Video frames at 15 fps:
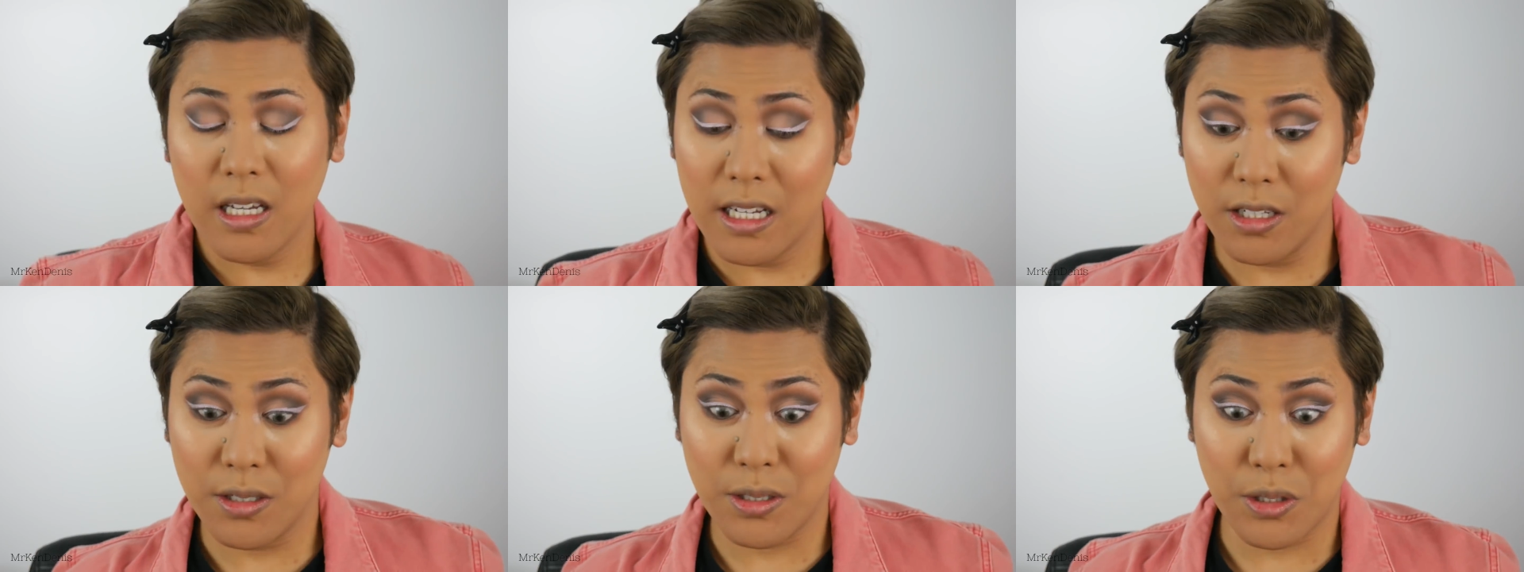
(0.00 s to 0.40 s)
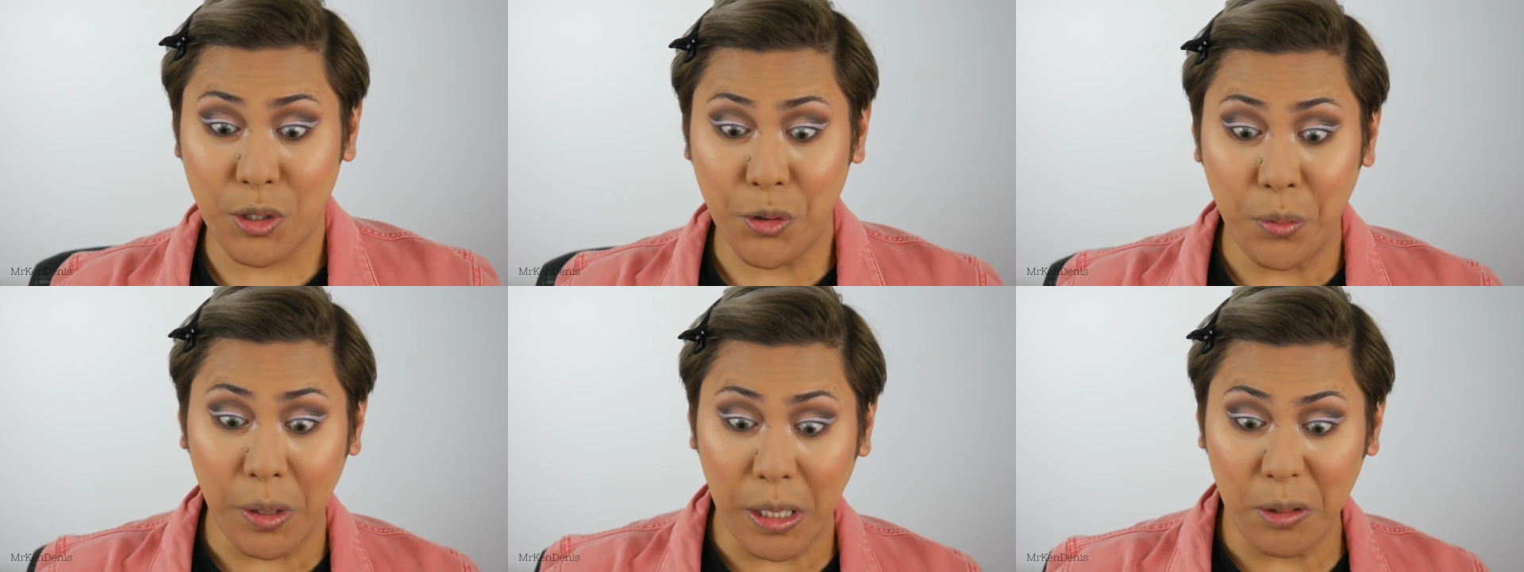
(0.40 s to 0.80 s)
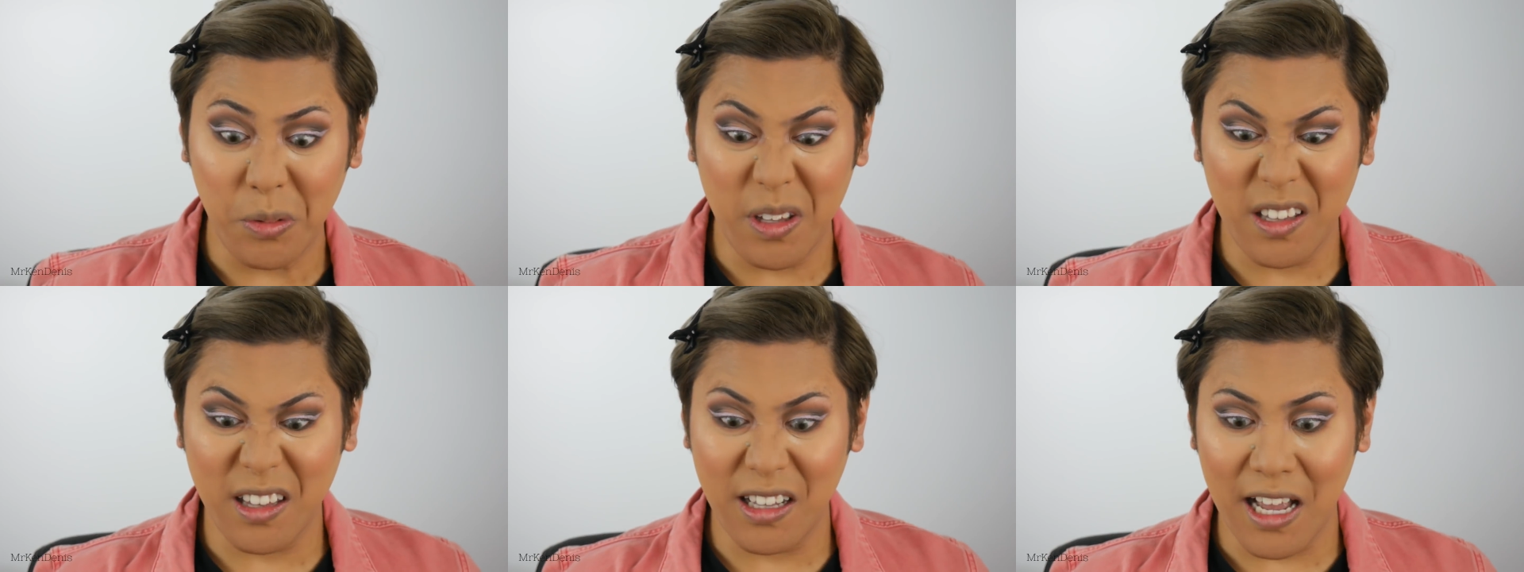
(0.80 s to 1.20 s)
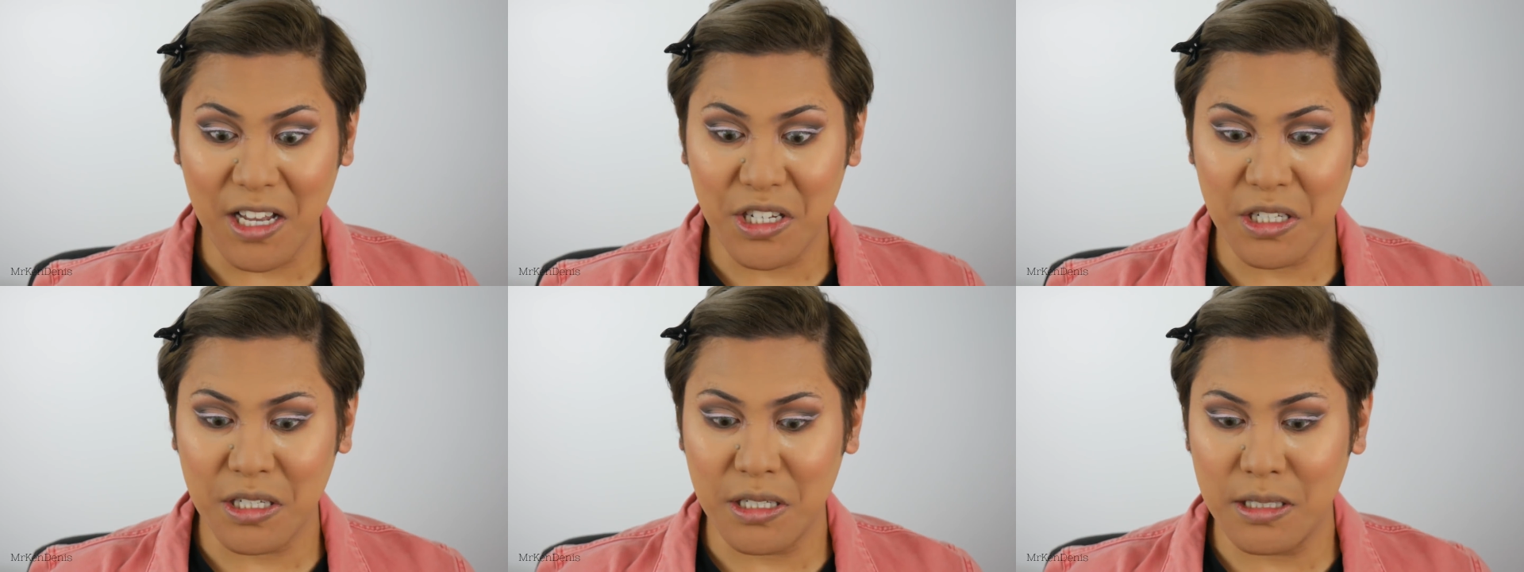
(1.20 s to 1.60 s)
It looks so weird without the
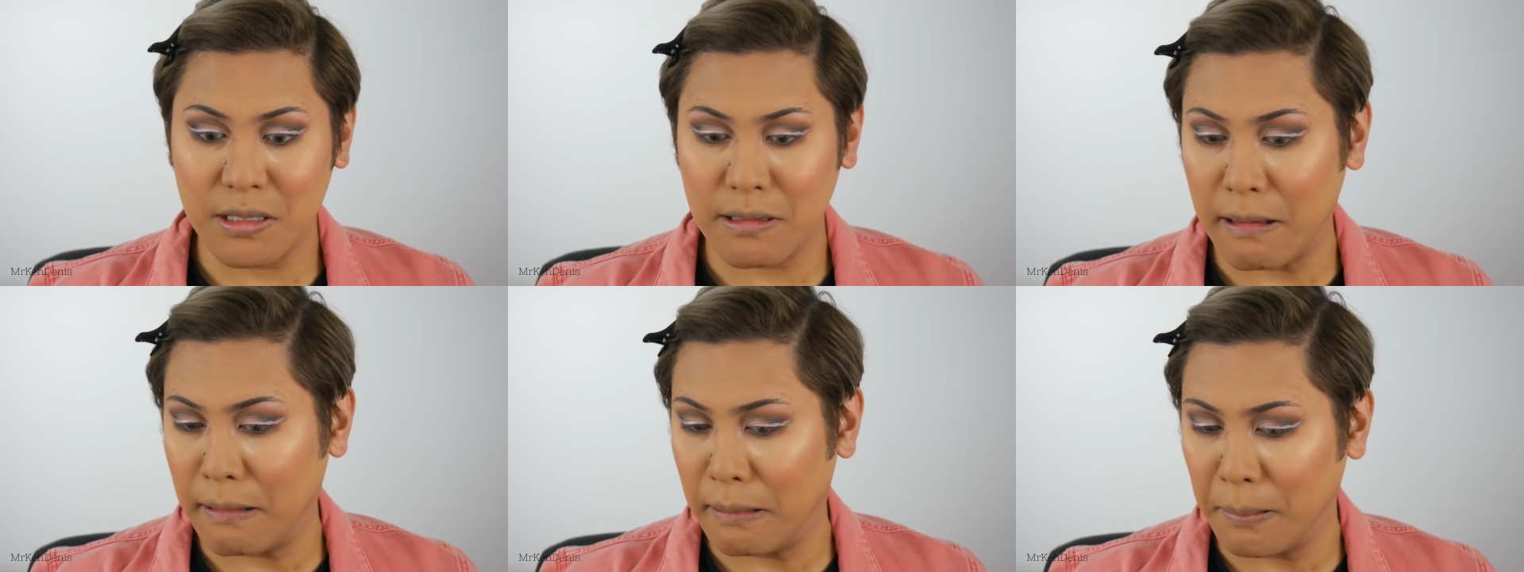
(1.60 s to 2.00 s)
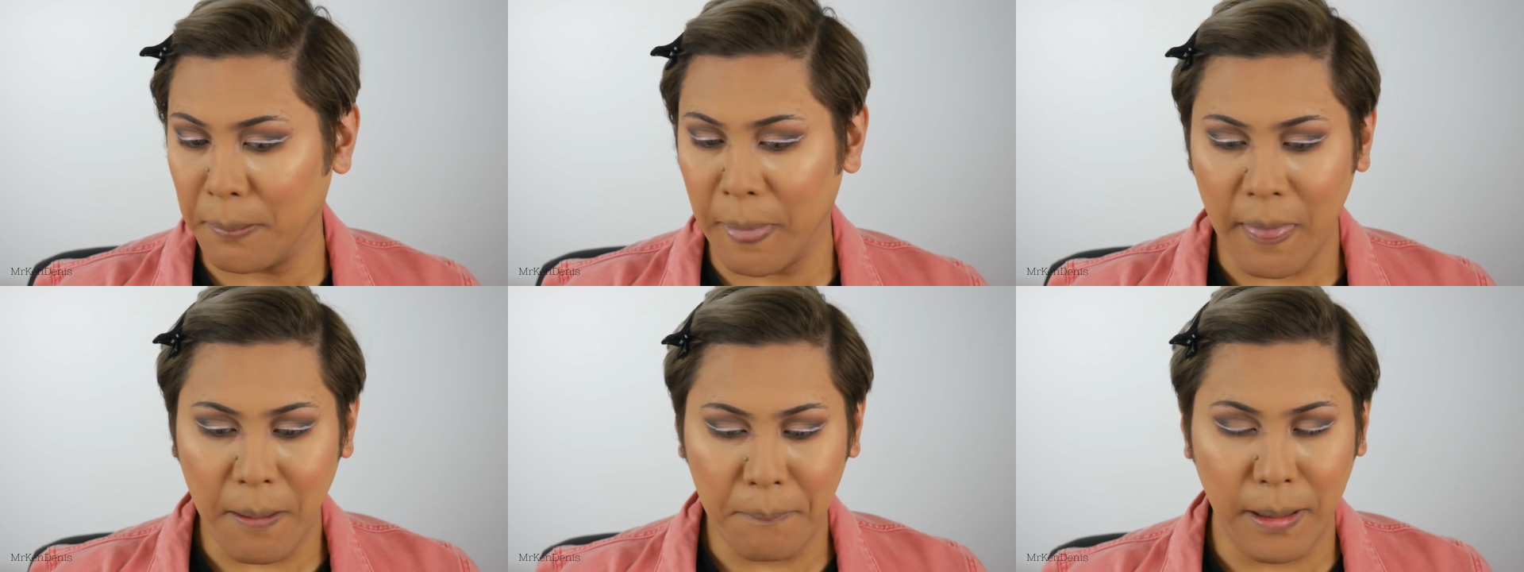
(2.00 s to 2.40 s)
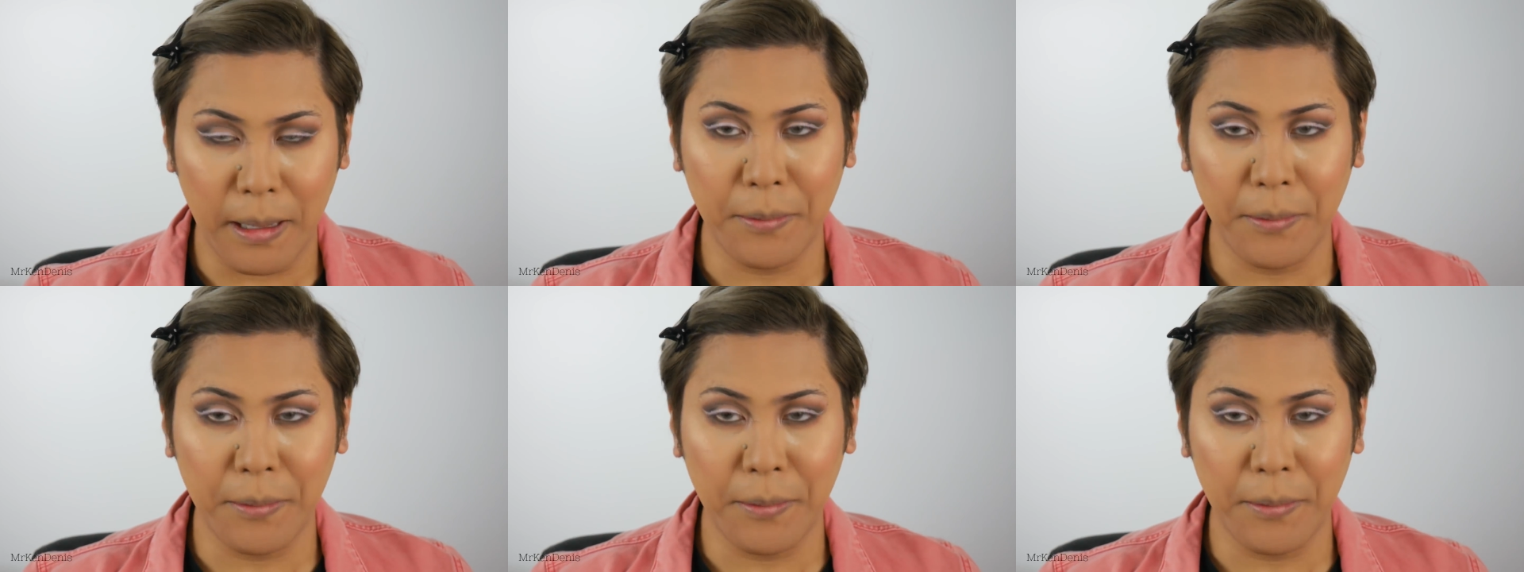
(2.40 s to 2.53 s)
lashes. But